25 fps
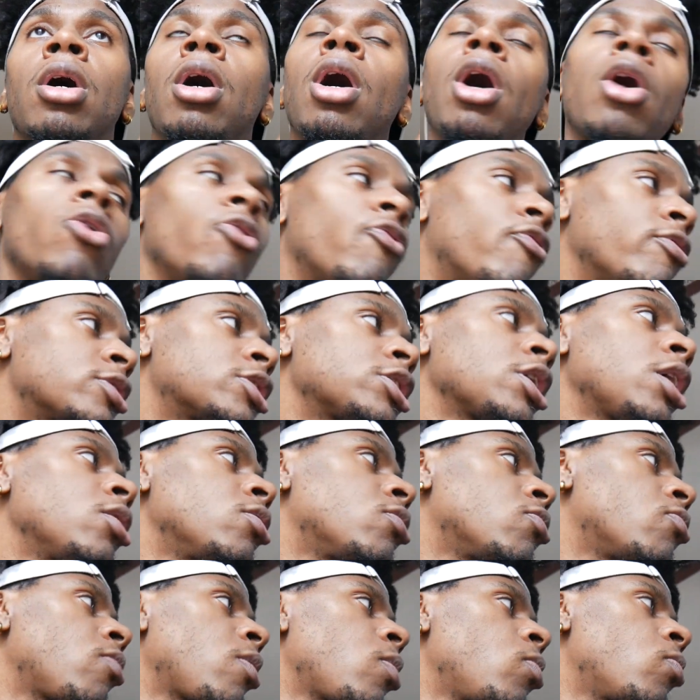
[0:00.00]
Oh, for sure.
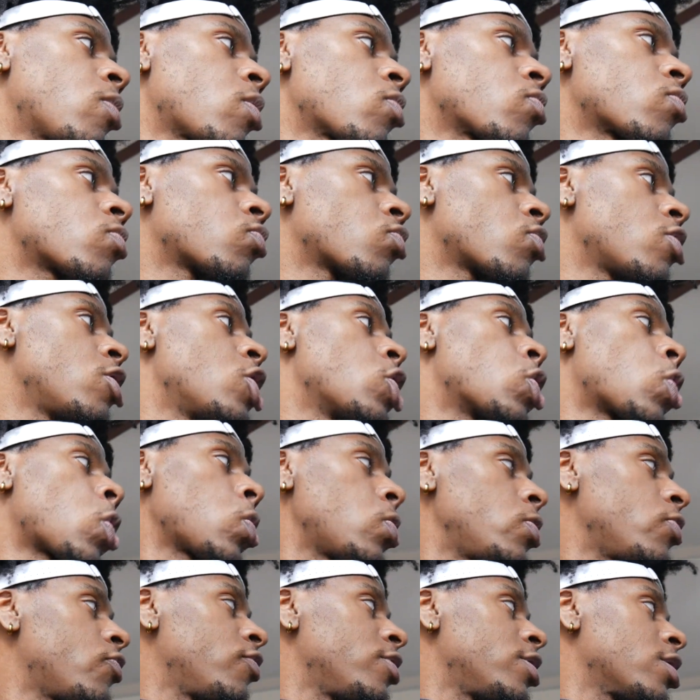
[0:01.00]
Where, where, where
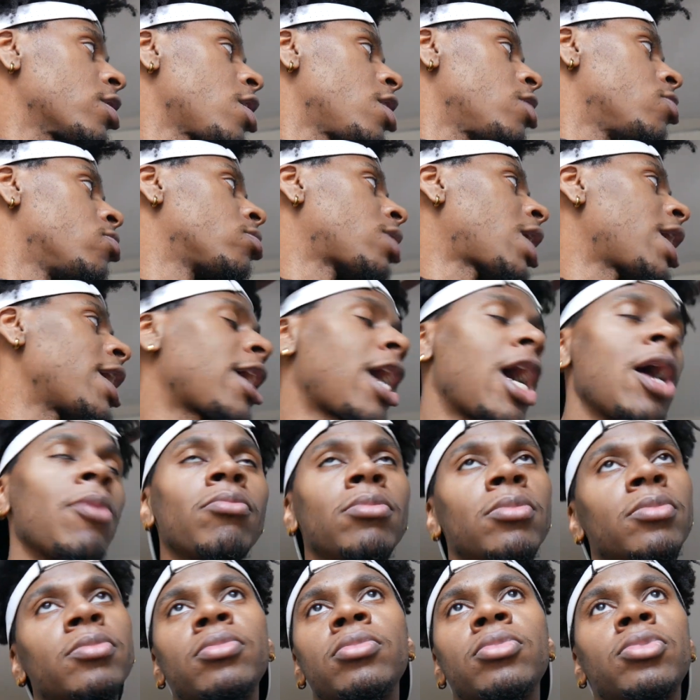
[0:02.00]
we finna go? Like,
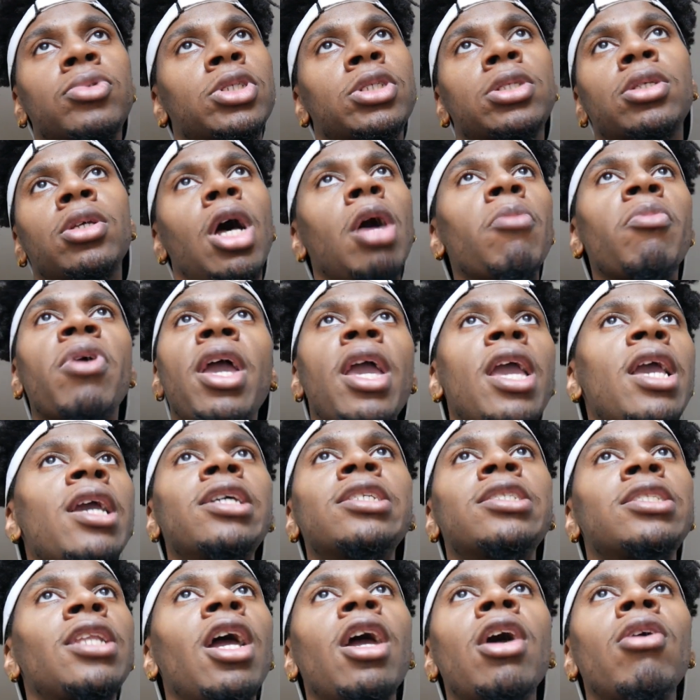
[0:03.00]
I'm, I'm
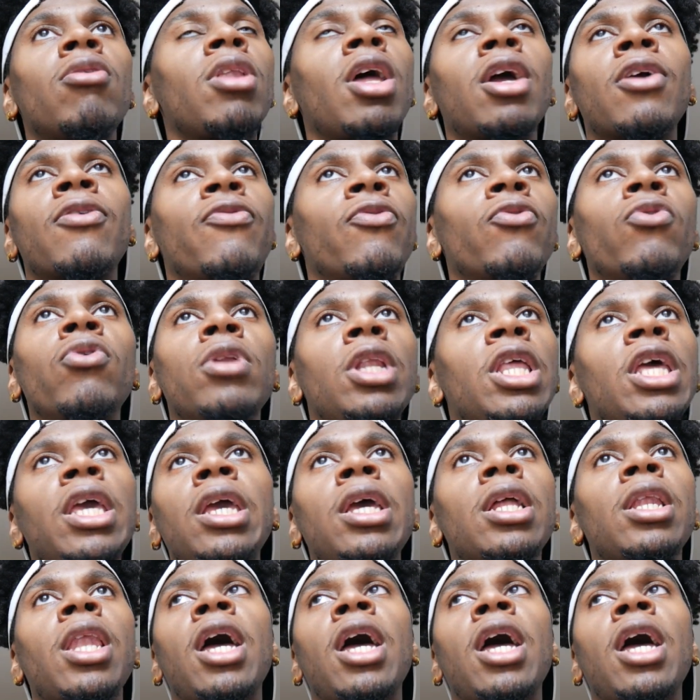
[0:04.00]
hands down, like full in.